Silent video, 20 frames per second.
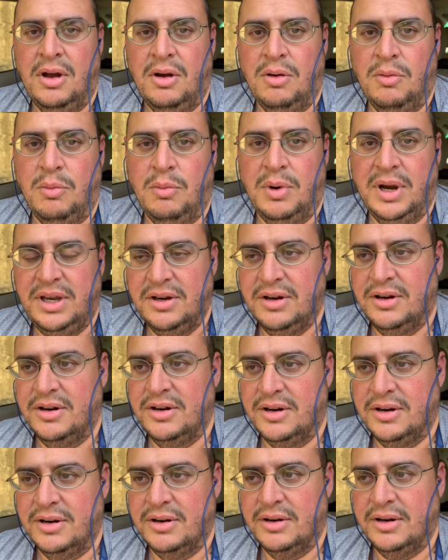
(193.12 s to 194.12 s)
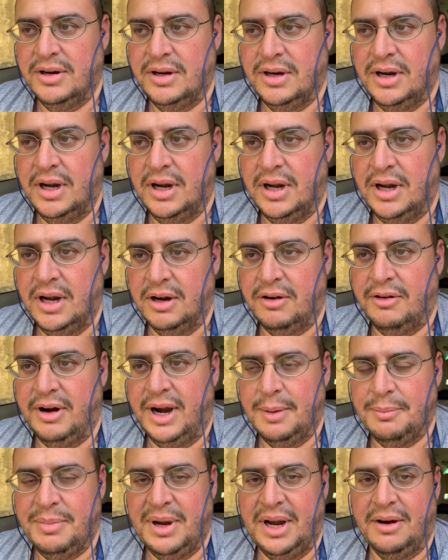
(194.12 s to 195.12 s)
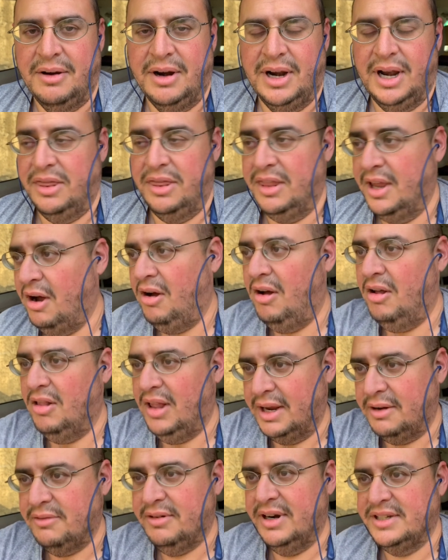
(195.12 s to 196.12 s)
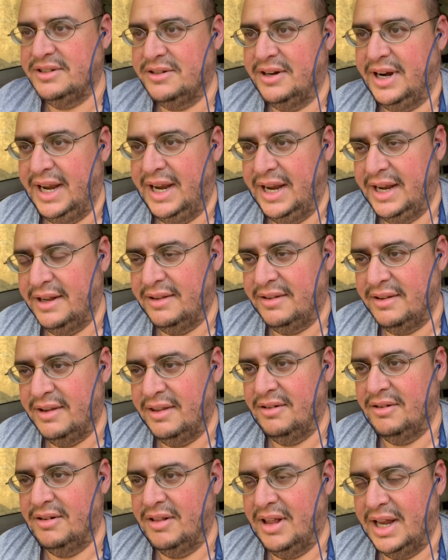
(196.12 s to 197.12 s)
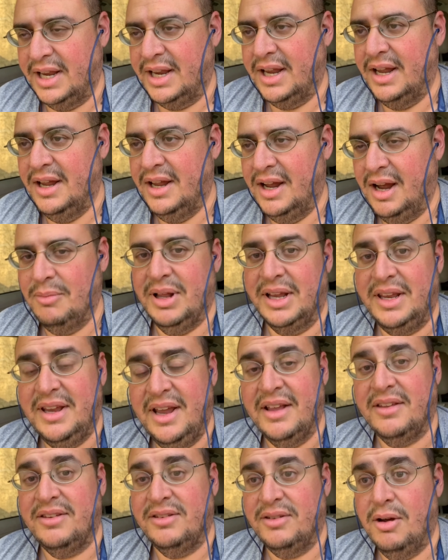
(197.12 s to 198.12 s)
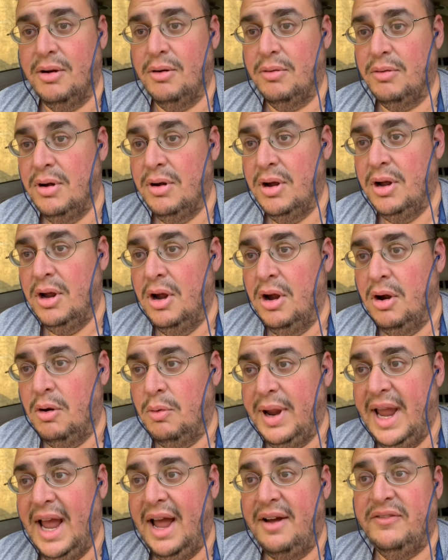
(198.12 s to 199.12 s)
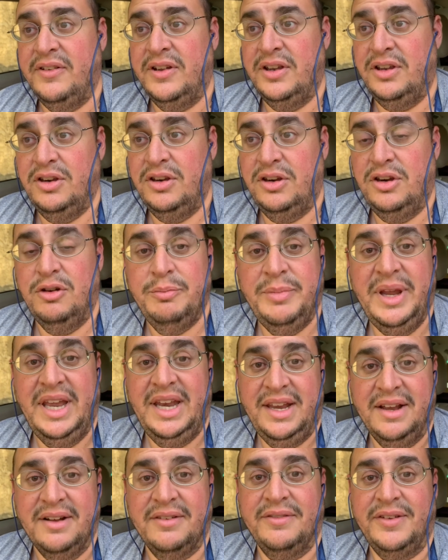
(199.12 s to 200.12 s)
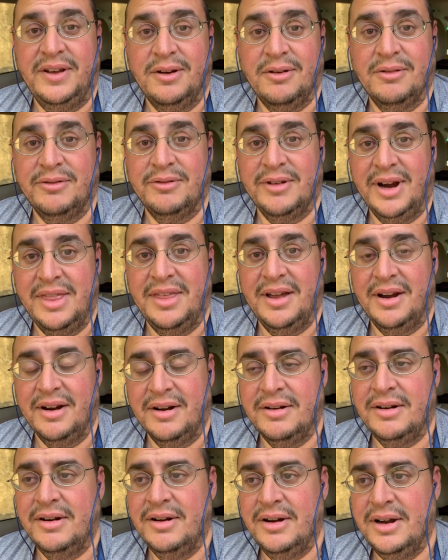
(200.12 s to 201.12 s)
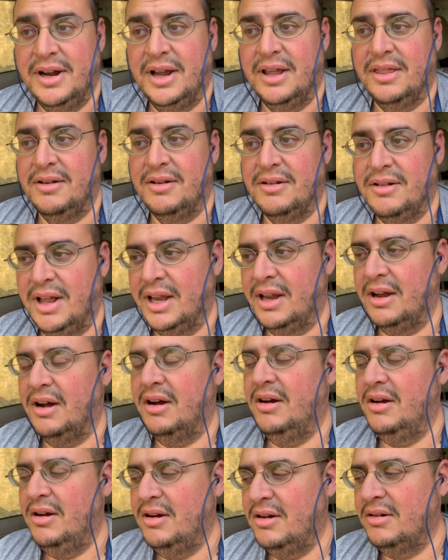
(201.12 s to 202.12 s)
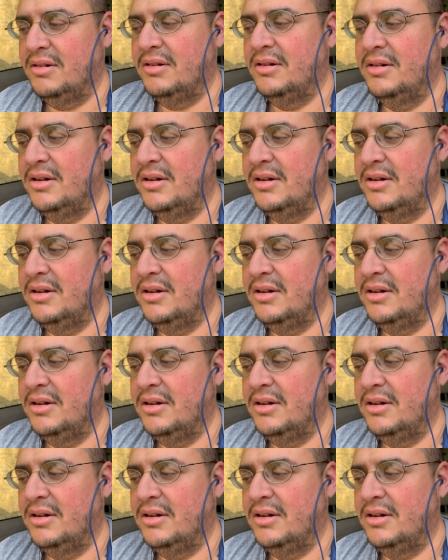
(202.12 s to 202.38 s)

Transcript: when you're a grandparent? And they all like raise their hands, and they're like, I'm like, yes. So we have a new media field right there. And they're like, oh,